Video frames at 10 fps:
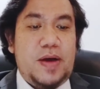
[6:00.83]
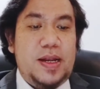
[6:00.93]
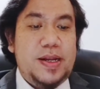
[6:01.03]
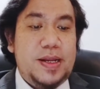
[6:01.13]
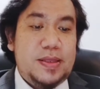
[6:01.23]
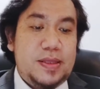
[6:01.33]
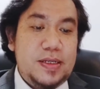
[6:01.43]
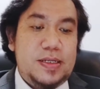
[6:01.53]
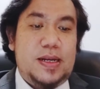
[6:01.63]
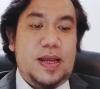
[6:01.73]

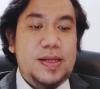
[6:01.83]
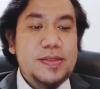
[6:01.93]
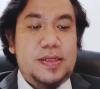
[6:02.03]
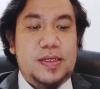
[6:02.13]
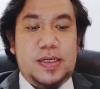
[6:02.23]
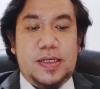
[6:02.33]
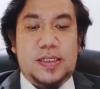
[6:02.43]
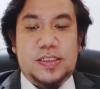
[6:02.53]
alienated land, is